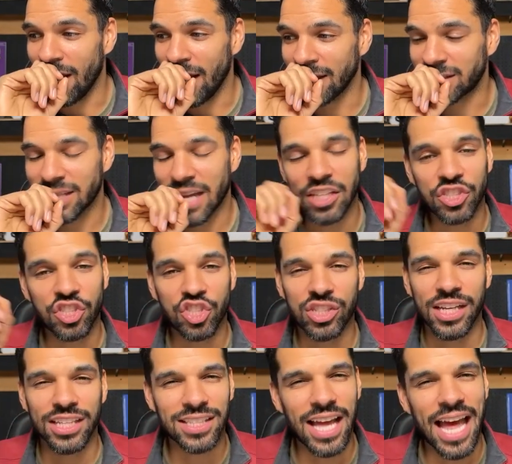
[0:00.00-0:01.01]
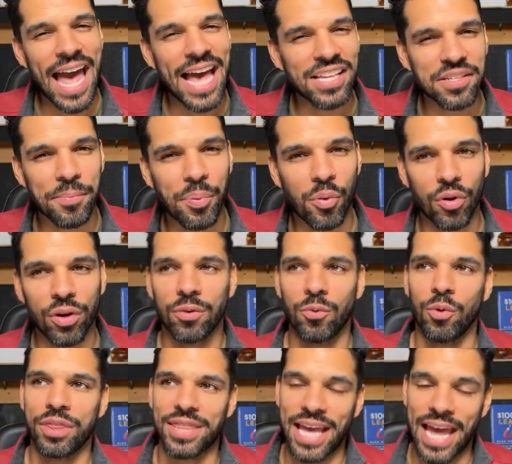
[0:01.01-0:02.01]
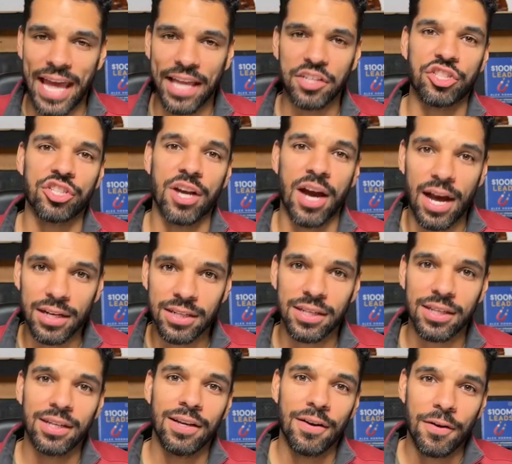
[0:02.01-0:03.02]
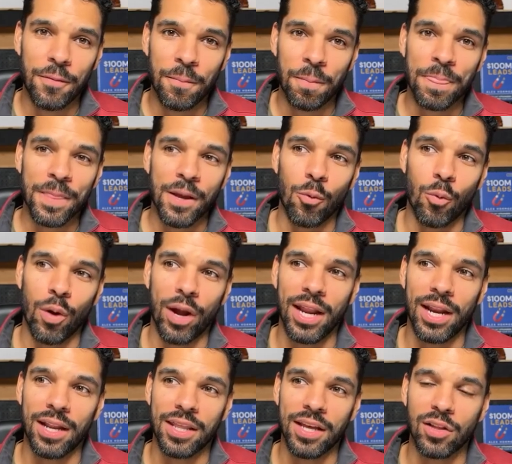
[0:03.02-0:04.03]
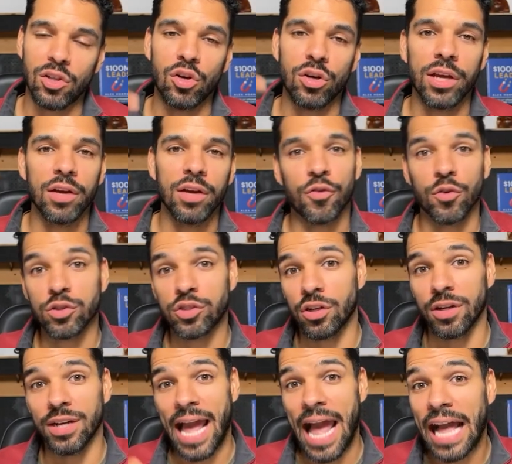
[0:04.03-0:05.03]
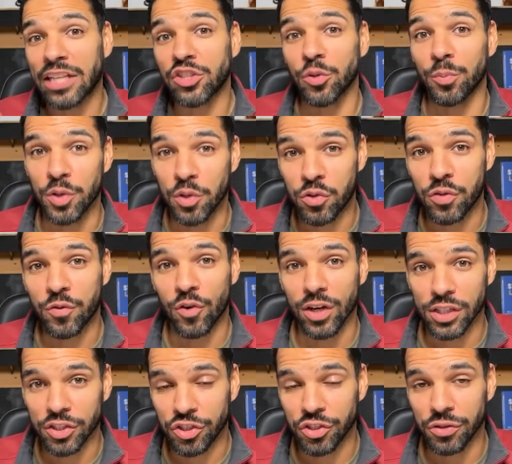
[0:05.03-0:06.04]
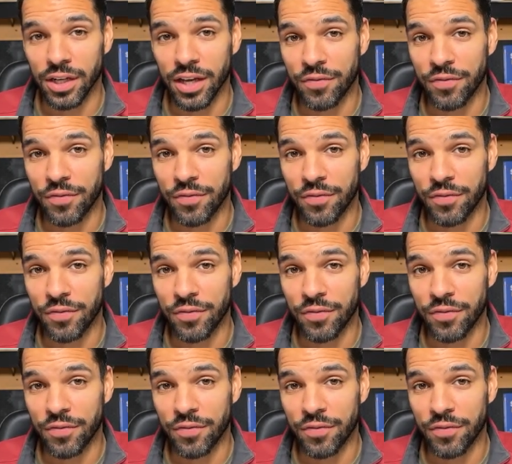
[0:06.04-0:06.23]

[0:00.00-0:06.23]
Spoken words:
It's not as important with the headshot when they're looking for certain attributes for a shoot.